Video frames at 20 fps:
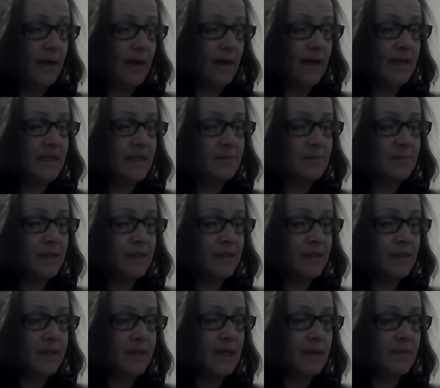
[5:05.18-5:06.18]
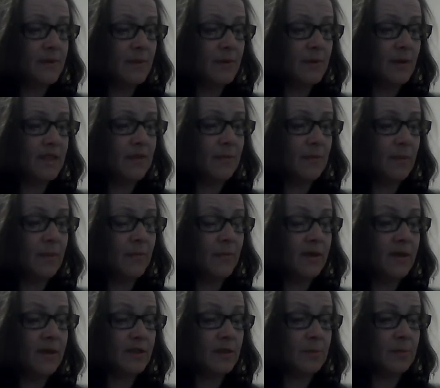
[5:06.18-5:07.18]
It is much the same to us when we
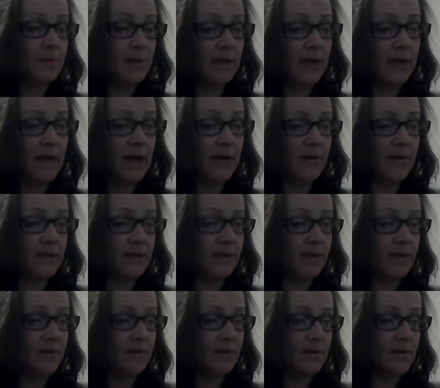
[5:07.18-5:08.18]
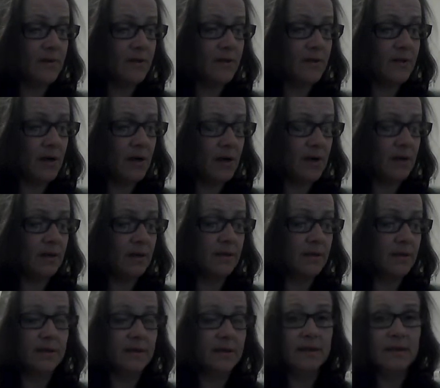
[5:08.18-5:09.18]
look to Polaris, the North Star.
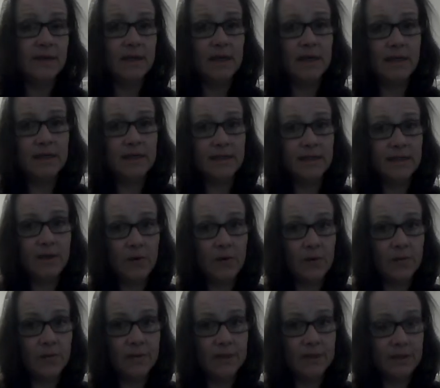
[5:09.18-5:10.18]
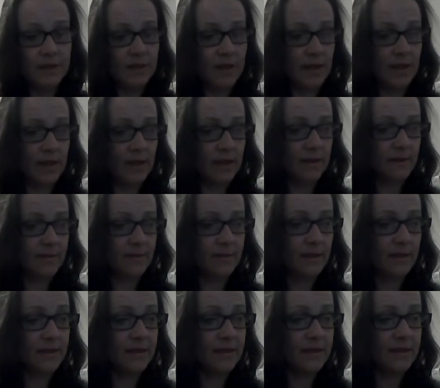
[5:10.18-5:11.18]
It is the only star in
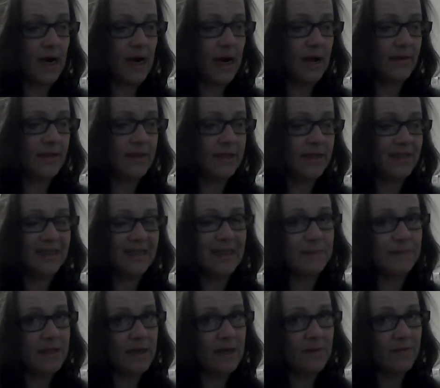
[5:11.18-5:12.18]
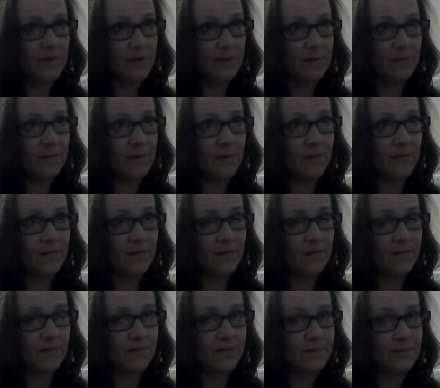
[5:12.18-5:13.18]
the sky that seems never to move.
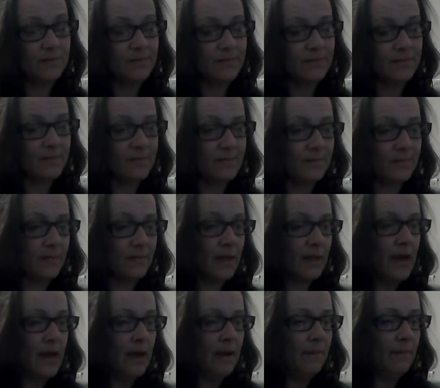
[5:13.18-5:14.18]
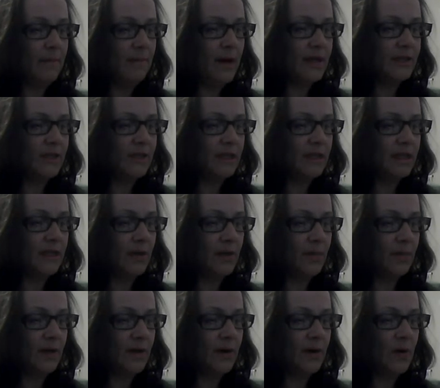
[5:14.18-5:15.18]
Magically,
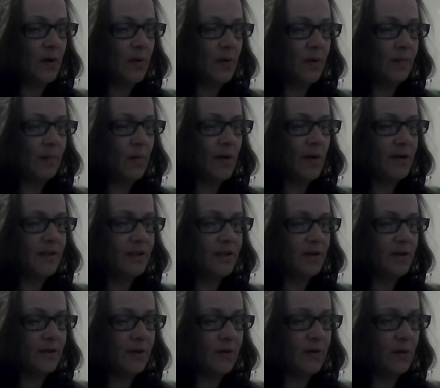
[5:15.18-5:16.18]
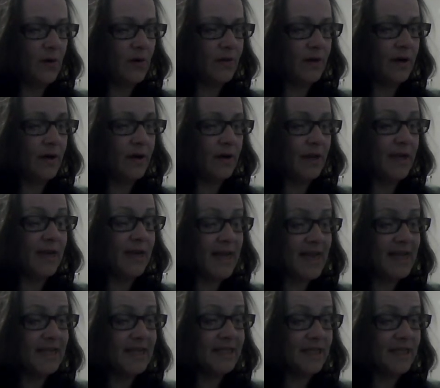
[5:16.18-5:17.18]
we know it points to the north and
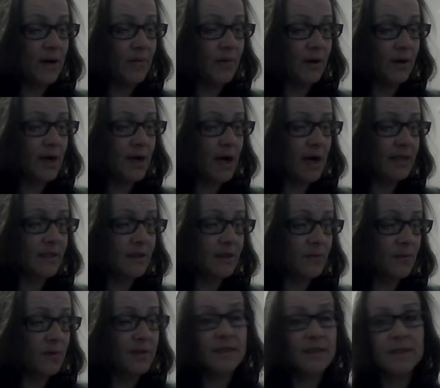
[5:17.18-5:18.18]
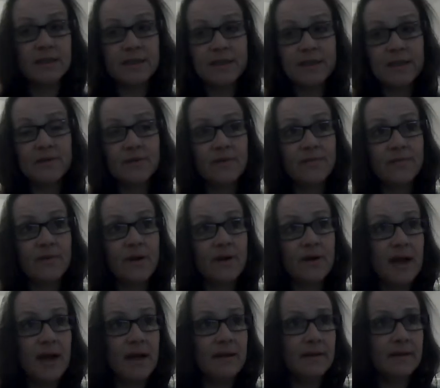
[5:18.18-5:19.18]
is our guide towards the center of our
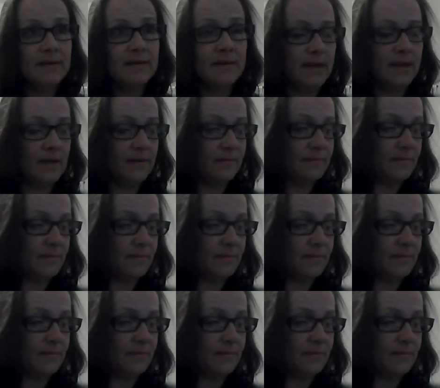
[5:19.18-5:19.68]
galaxy.